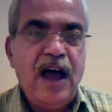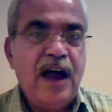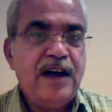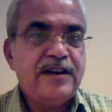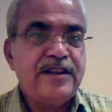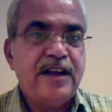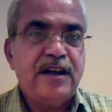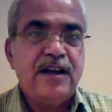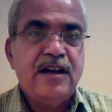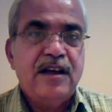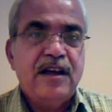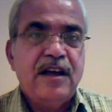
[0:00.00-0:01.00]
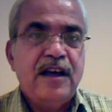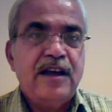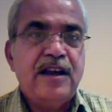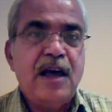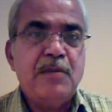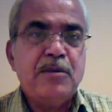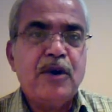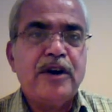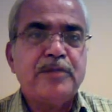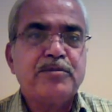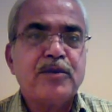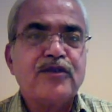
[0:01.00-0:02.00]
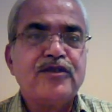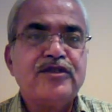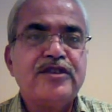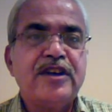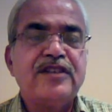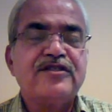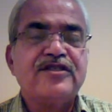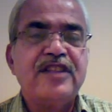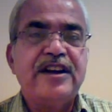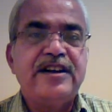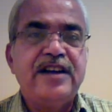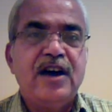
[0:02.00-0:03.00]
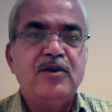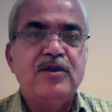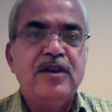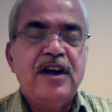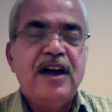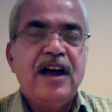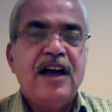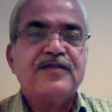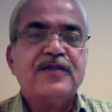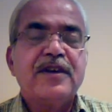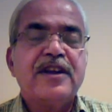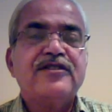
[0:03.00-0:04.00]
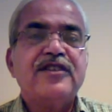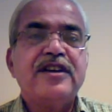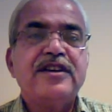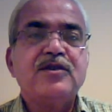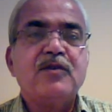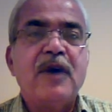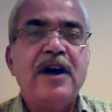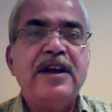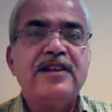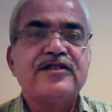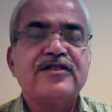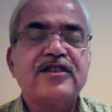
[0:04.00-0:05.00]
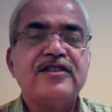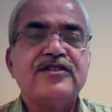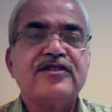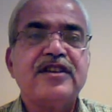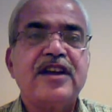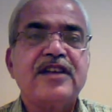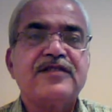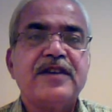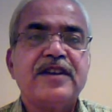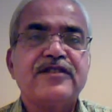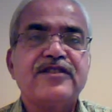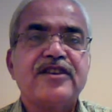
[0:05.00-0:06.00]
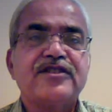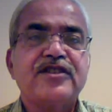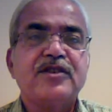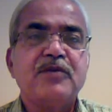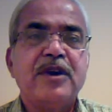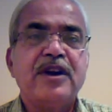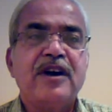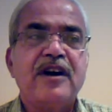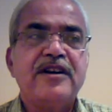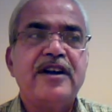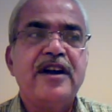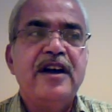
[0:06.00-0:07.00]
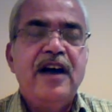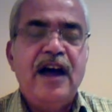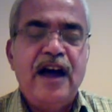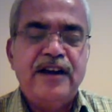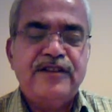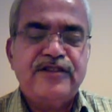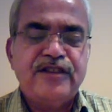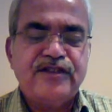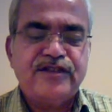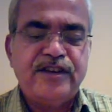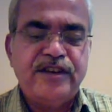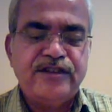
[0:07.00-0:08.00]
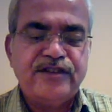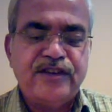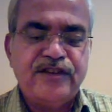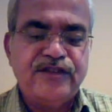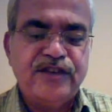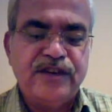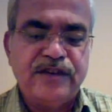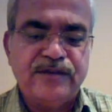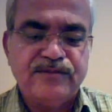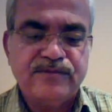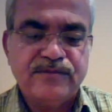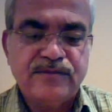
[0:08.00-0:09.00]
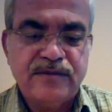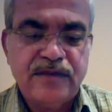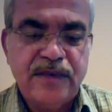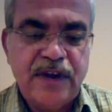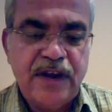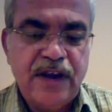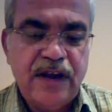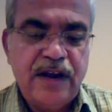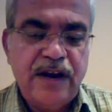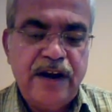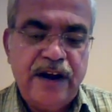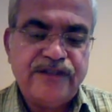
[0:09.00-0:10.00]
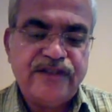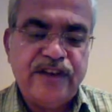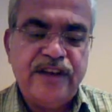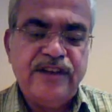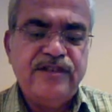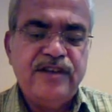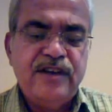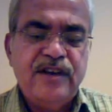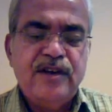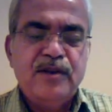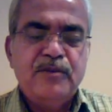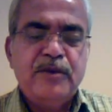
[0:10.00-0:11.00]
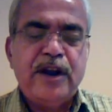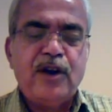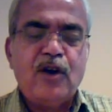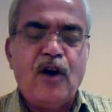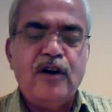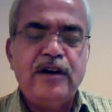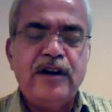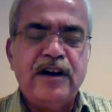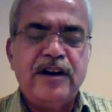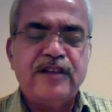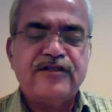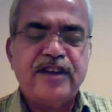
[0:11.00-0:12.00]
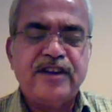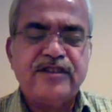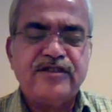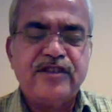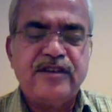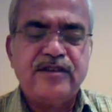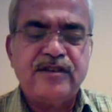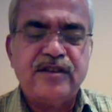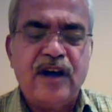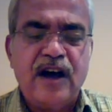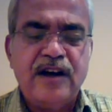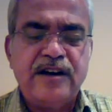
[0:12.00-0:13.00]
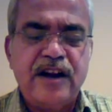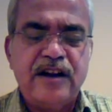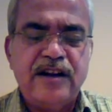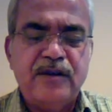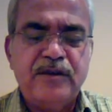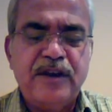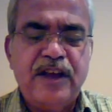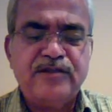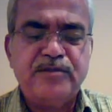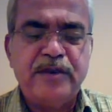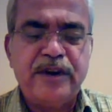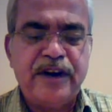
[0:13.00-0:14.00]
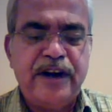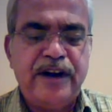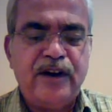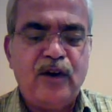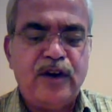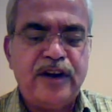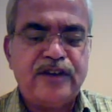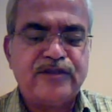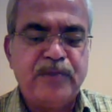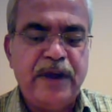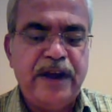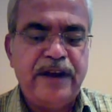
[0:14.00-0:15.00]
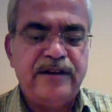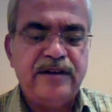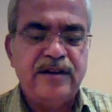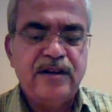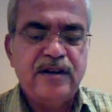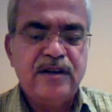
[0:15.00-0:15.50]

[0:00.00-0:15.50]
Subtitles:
and elaborate procedure is laid down as far as inquiry is concerned as far as section 116 is concerned. It says, when an order under section 111 has been read or explained